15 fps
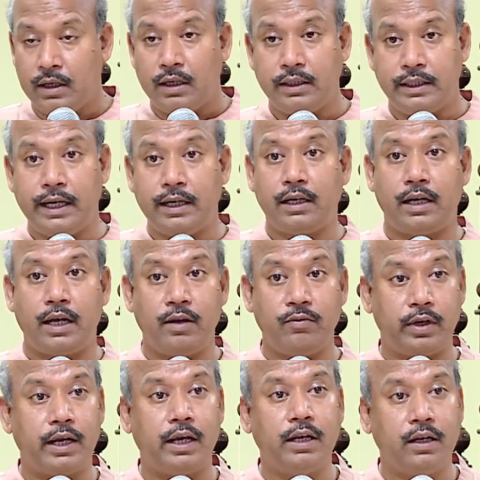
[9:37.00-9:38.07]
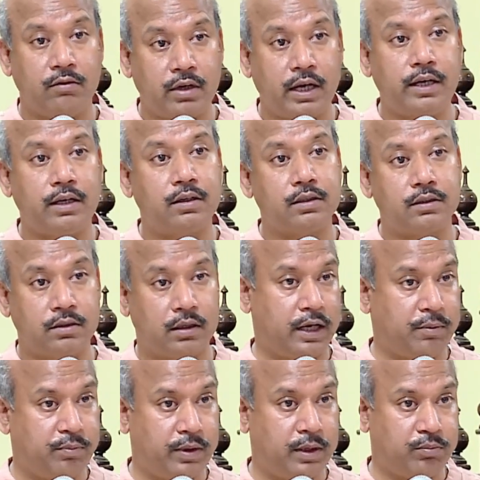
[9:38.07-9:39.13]
That time when I invited
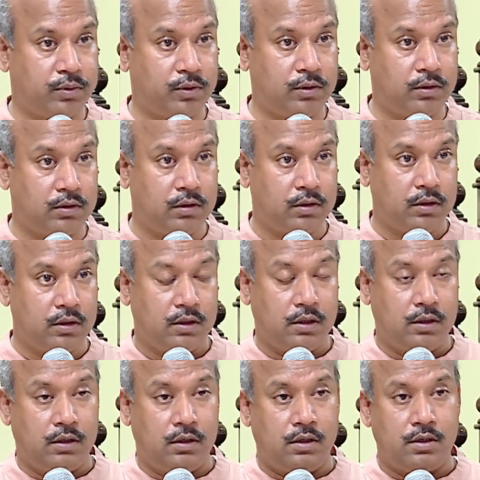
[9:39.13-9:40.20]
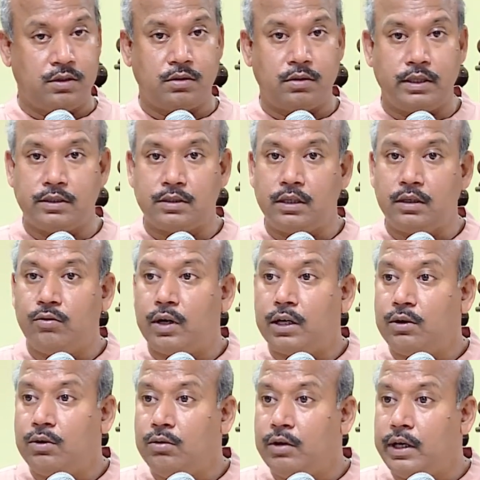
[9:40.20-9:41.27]
30 people, so they said,
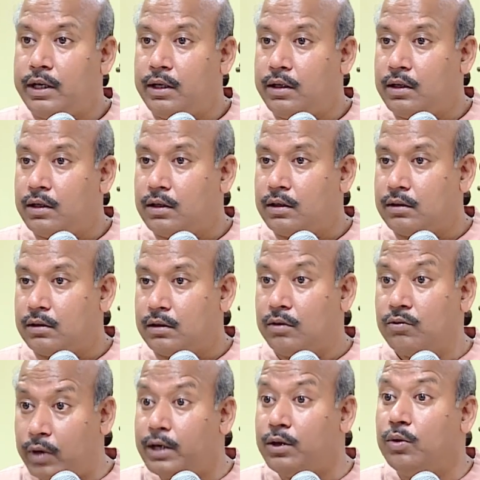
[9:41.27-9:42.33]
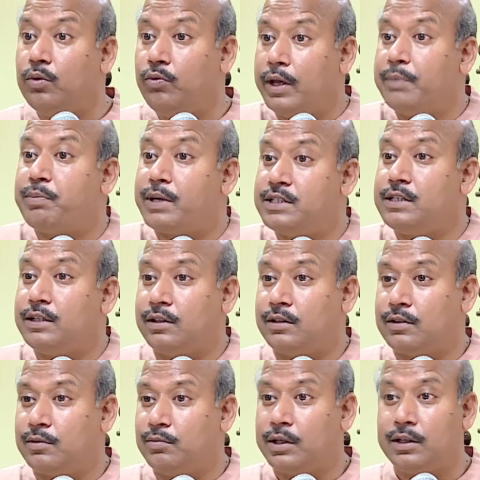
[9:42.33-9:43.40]
what do we
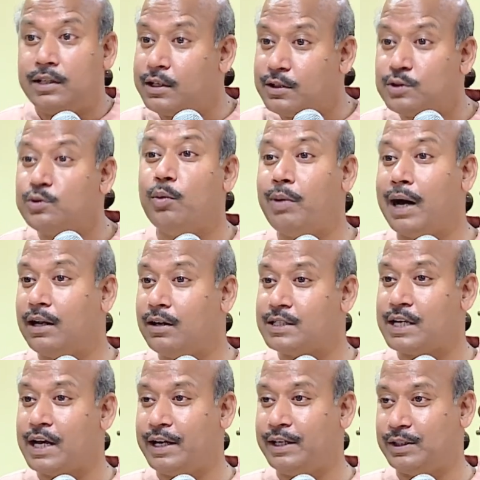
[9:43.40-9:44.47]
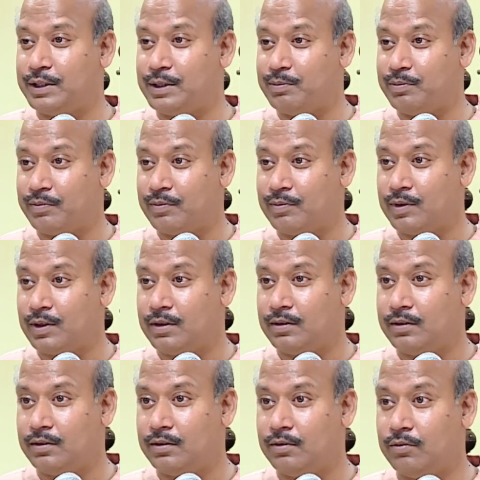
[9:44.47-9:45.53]
present? Because there is no Bala Sahityam.
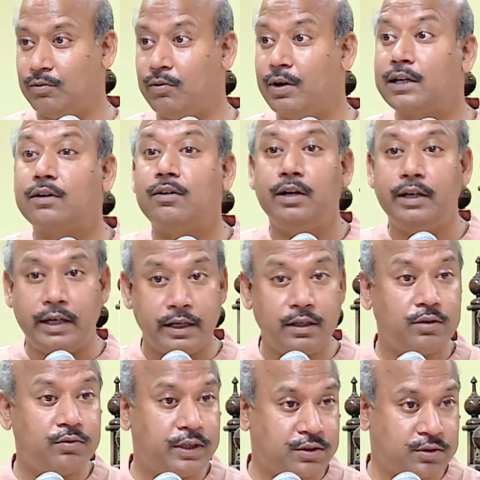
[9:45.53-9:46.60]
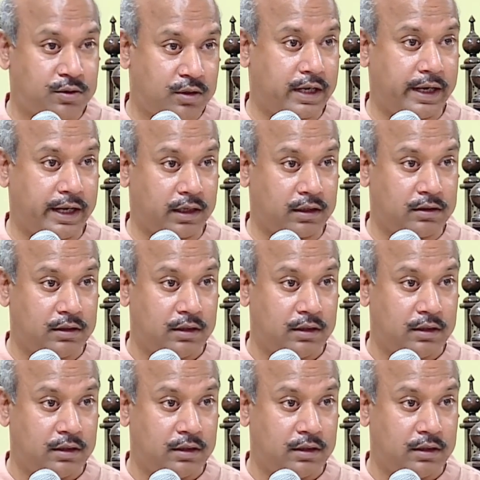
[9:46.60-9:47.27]
What content we should take?